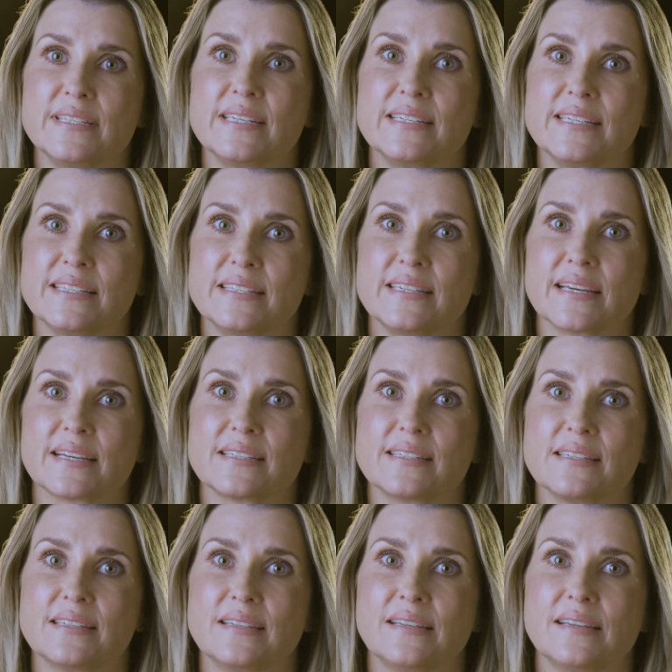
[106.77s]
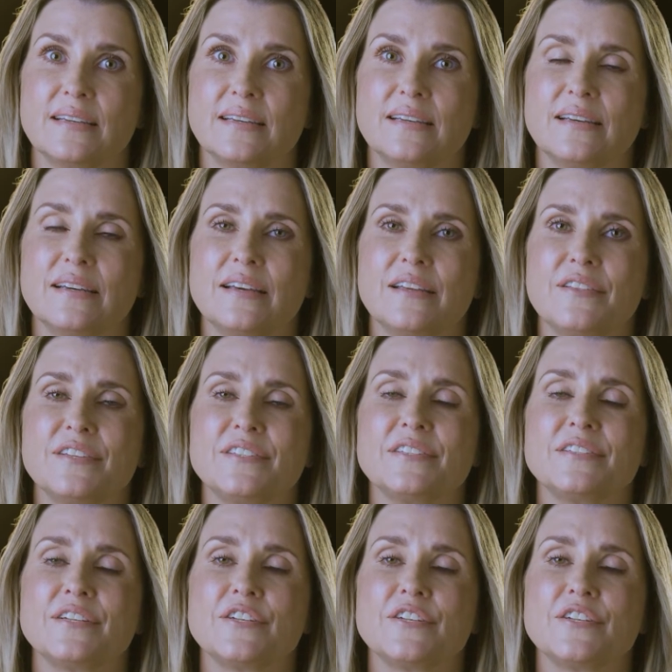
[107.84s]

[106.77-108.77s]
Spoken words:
statistics. This is an